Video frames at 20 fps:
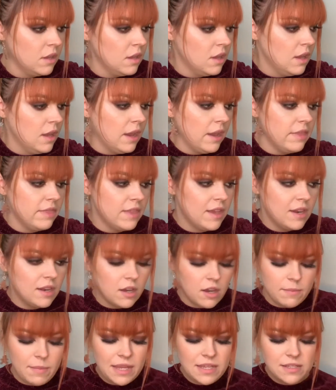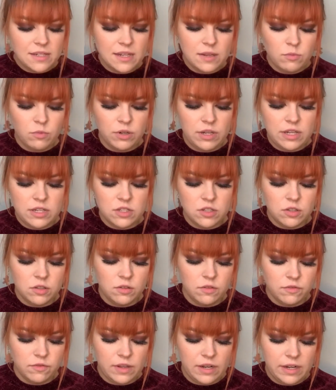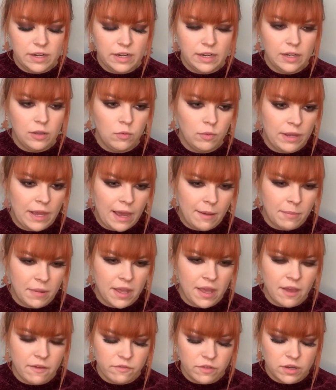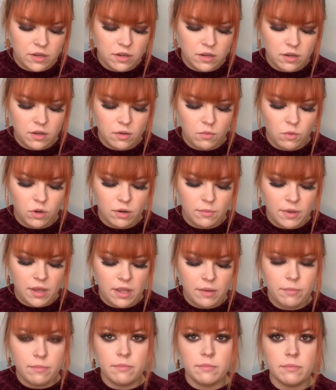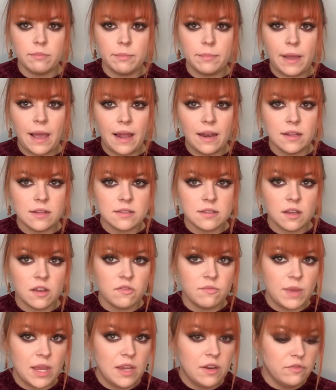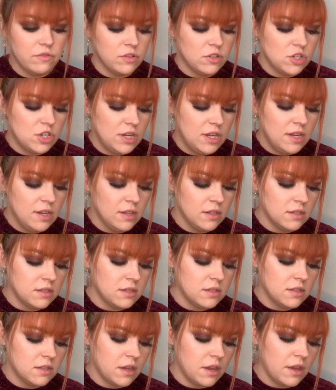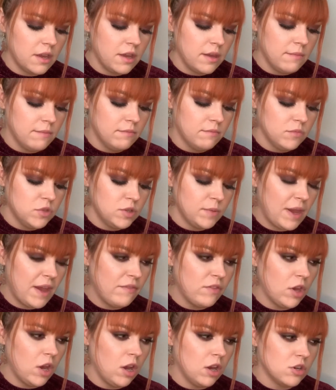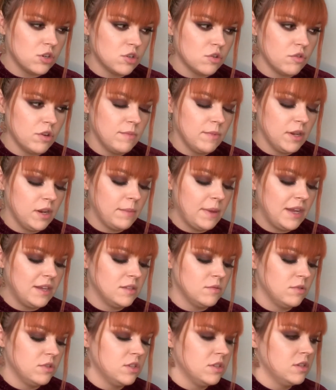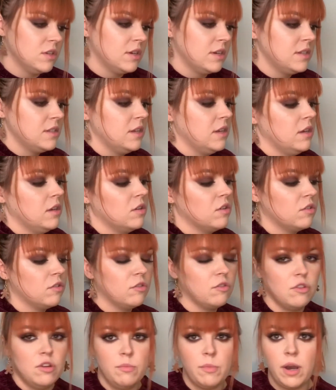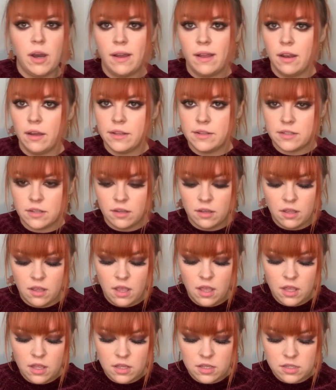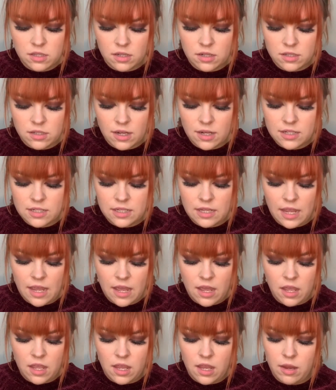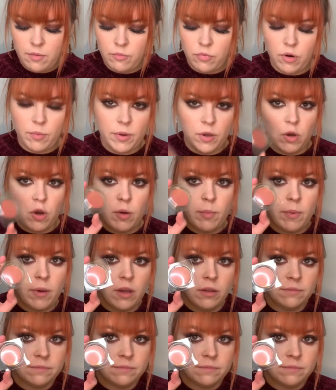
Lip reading: And then I basically wanted to fill in a little gap I have in one of my palettes that I've made for cheeks. So I have the Hush Cream Colour Base, which is a nice like cream highlighter. So I decided to get Improper Copper,